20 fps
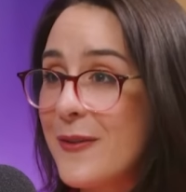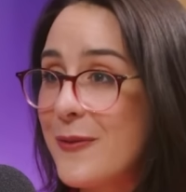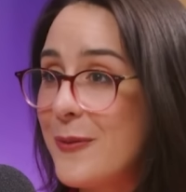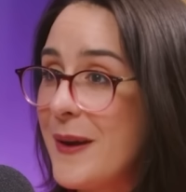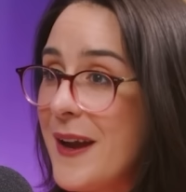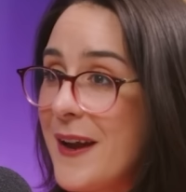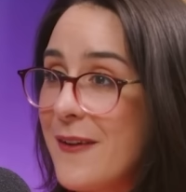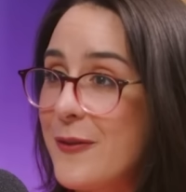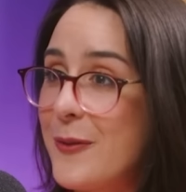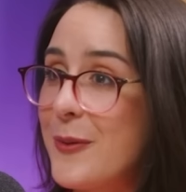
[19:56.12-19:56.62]
if
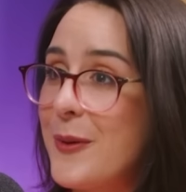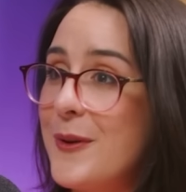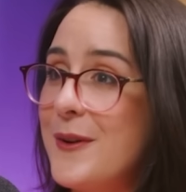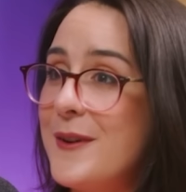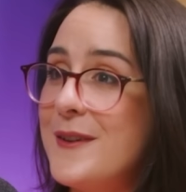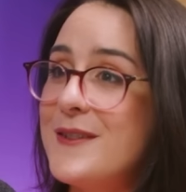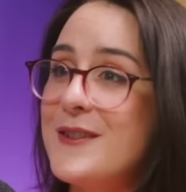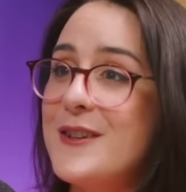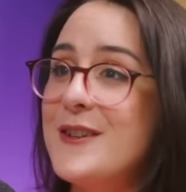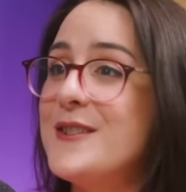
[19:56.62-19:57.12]
we have
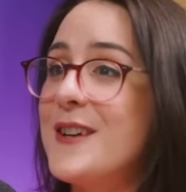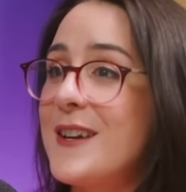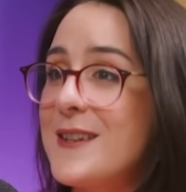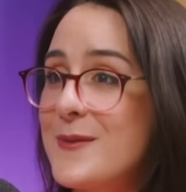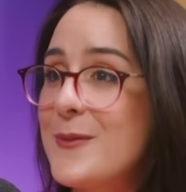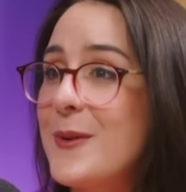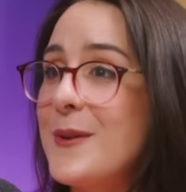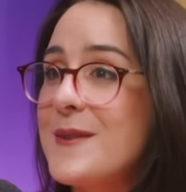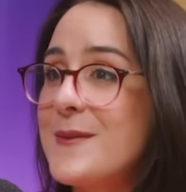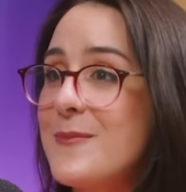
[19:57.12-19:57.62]
quotas. She
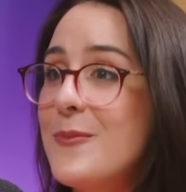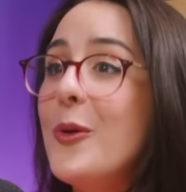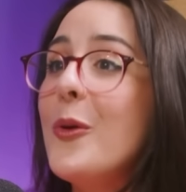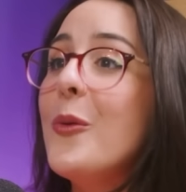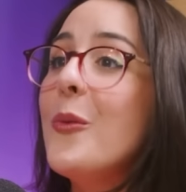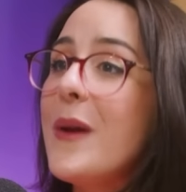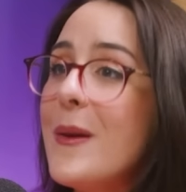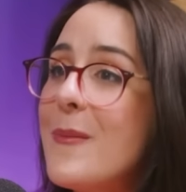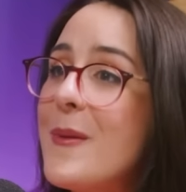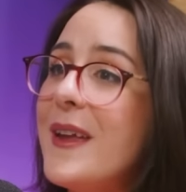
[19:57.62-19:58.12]
just wants
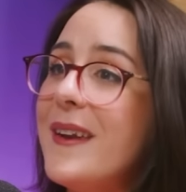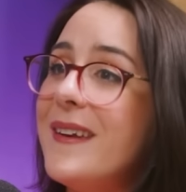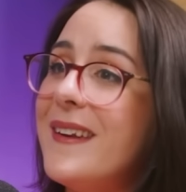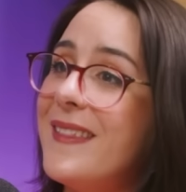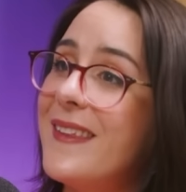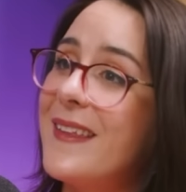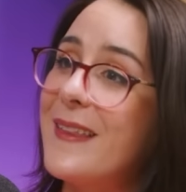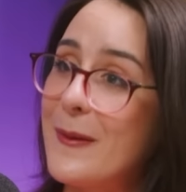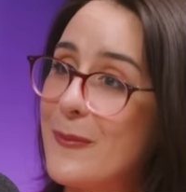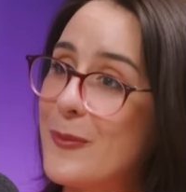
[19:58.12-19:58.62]
more women
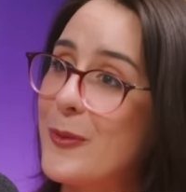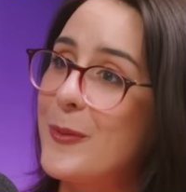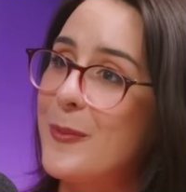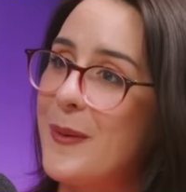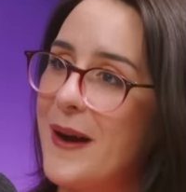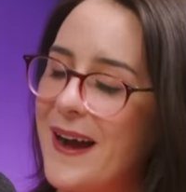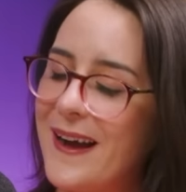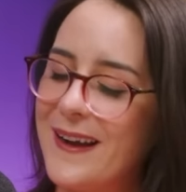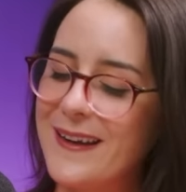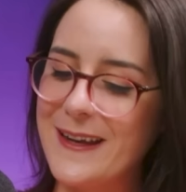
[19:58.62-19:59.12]
in the Liberal
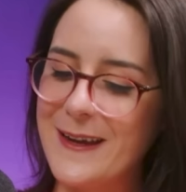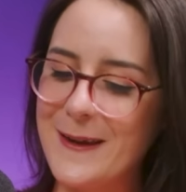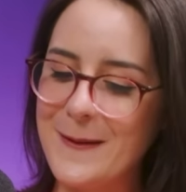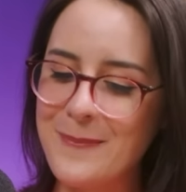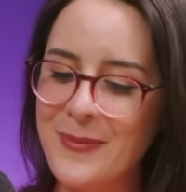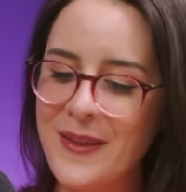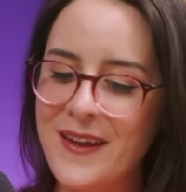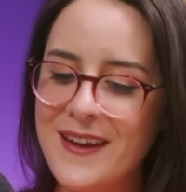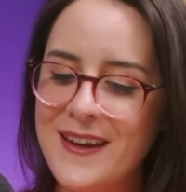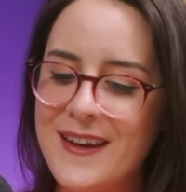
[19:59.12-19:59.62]

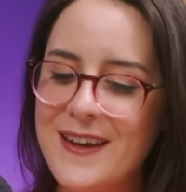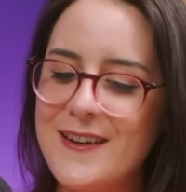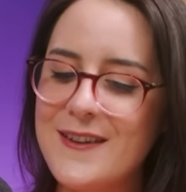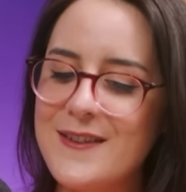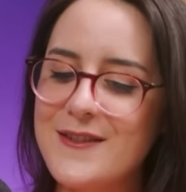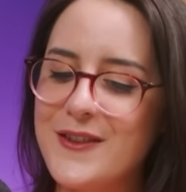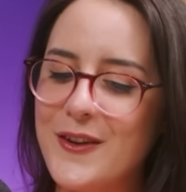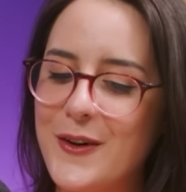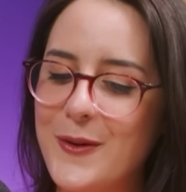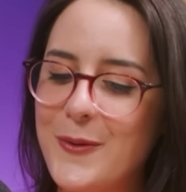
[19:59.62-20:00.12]
Party.
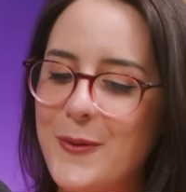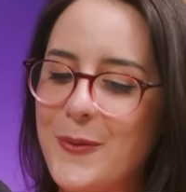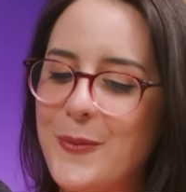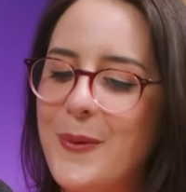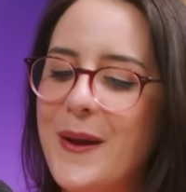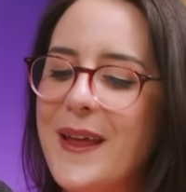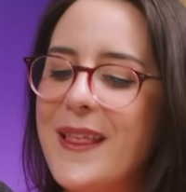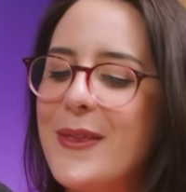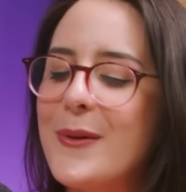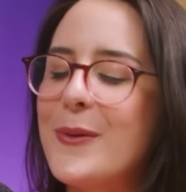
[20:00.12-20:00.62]
So
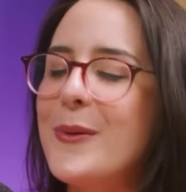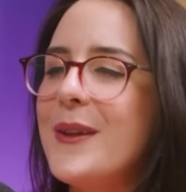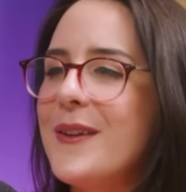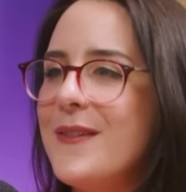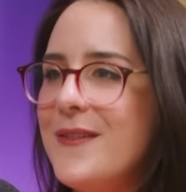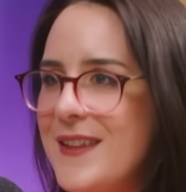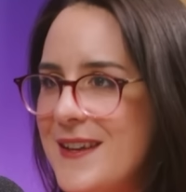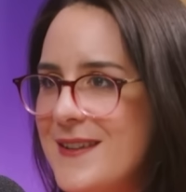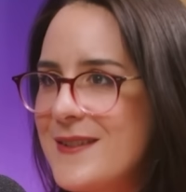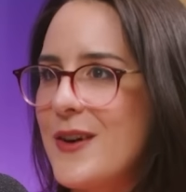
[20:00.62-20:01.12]
with all
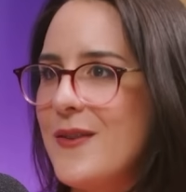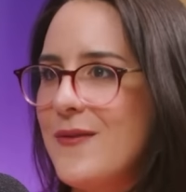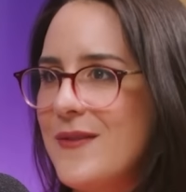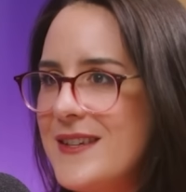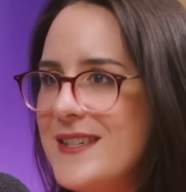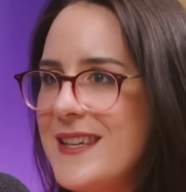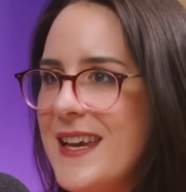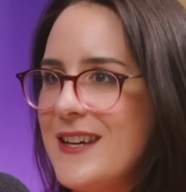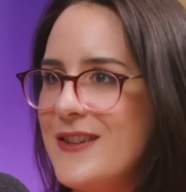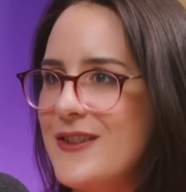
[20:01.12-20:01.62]
of this
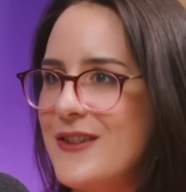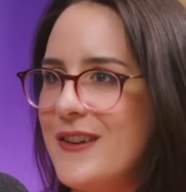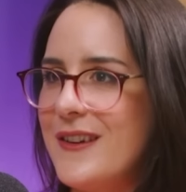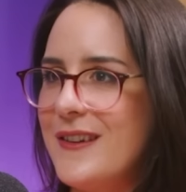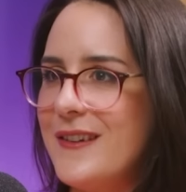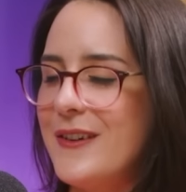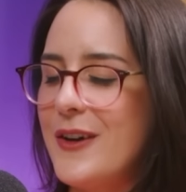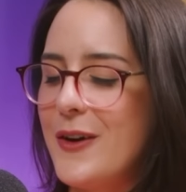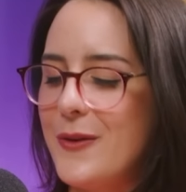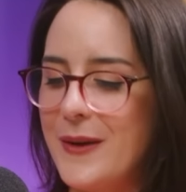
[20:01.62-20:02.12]

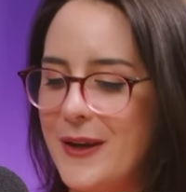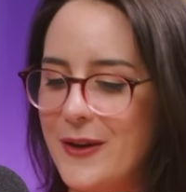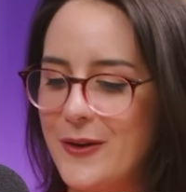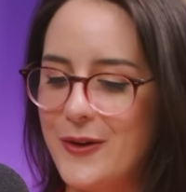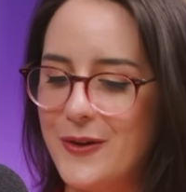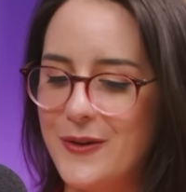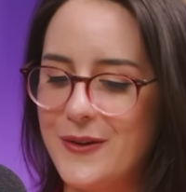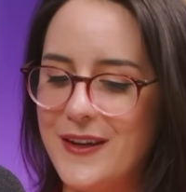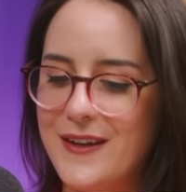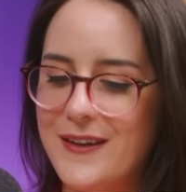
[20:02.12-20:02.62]
conversation going
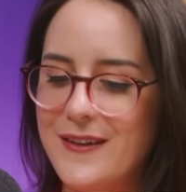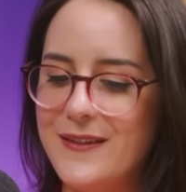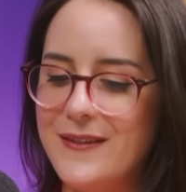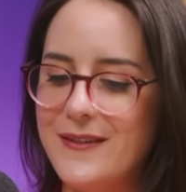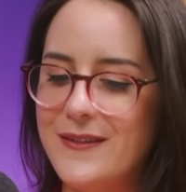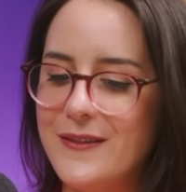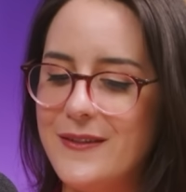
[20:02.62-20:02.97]
on and